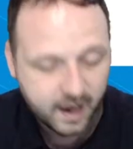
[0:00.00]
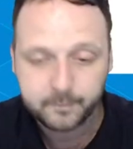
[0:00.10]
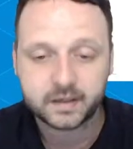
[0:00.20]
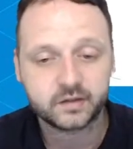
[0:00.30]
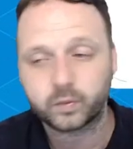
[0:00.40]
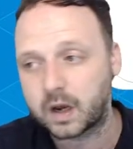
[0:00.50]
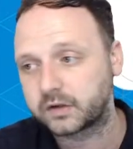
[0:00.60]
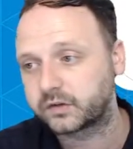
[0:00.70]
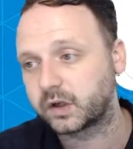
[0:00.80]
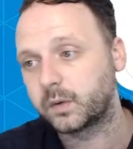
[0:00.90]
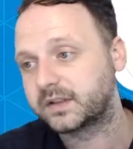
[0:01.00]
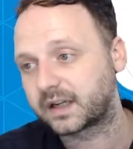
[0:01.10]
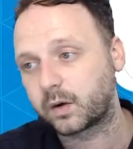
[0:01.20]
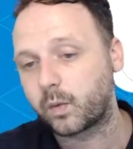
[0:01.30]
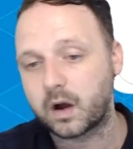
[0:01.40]
Because what I could do is I
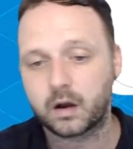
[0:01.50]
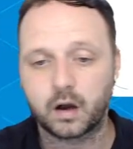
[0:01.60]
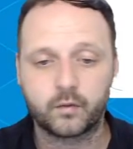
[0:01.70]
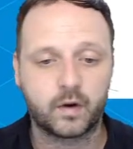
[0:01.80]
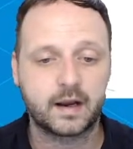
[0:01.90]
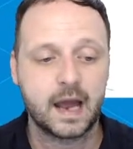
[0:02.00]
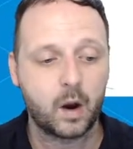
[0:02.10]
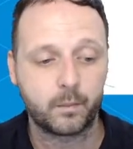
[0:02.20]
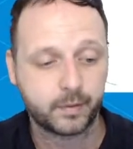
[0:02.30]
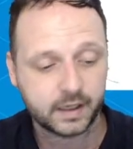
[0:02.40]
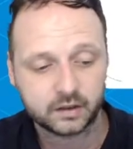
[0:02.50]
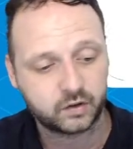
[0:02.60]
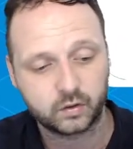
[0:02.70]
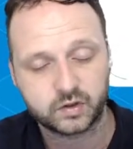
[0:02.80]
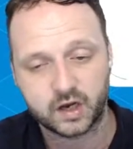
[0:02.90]
could wildcard right now and bring in
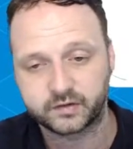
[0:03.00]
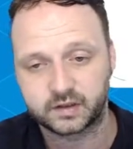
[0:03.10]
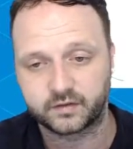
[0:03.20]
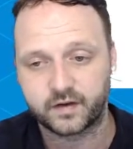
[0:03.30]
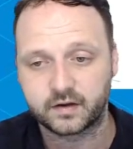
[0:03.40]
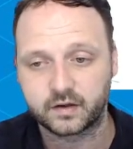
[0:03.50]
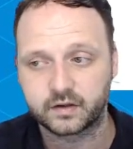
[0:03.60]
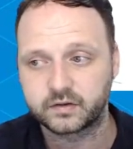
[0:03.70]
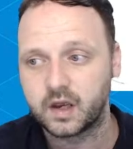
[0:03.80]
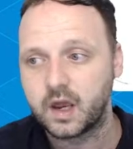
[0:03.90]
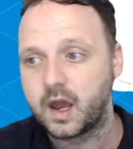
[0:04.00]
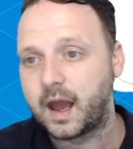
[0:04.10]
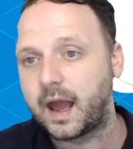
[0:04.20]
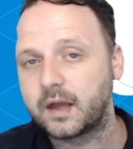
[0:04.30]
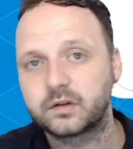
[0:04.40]
2 Chelsea defenders
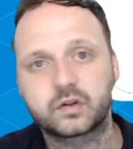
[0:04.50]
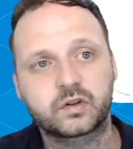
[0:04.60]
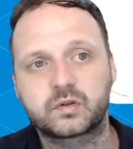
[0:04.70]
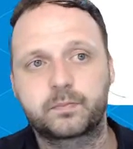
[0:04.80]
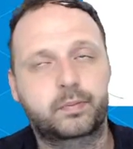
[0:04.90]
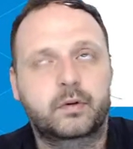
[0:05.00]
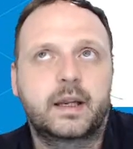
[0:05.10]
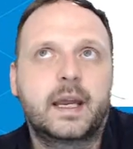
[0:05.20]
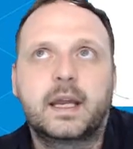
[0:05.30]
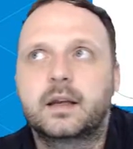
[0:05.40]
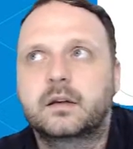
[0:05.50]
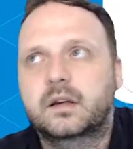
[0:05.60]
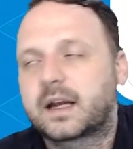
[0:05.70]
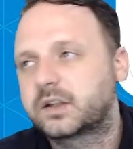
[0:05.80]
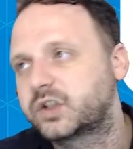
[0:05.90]
and just bring in
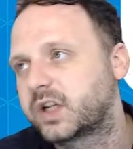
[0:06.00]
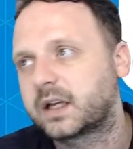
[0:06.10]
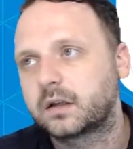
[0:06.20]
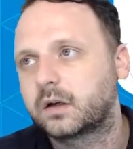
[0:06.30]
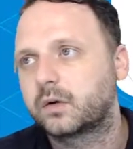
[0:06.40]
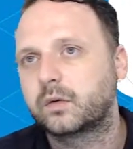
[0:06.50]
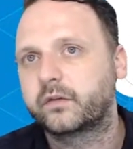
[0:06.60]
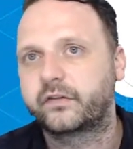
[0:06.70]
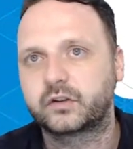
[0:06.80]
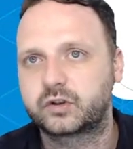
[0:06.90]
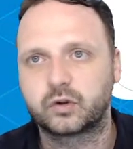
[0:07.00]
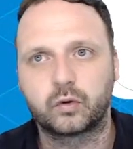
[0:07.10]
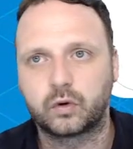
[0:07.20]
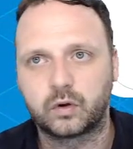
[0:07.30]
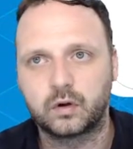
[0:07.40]
Cancelo for
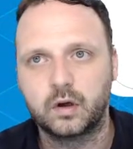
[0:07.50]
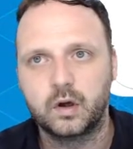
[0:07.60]
sure